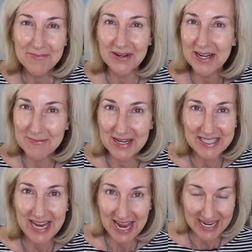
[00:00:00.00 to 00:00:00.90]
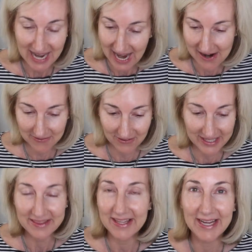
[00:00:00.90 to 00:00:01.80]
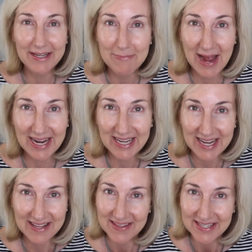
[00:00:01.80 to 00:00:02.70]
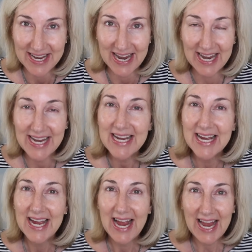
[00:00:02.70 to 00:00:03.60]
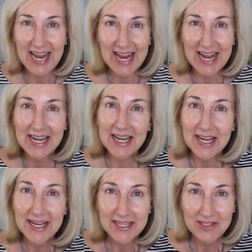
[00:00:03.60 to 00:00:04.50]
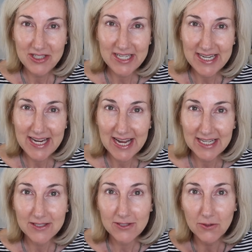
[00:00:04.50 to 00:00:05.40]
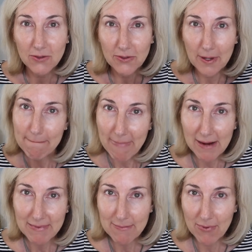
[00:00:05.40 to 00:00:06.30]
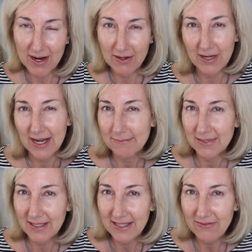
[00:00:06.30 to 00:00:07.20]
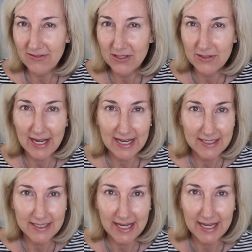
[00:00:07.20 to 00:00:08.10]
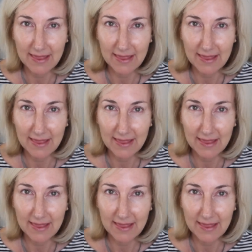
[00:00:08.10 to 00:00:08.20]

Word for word: Pretty much had everything back in the day. And she had sold Bobbi Brown, I believe, to Estee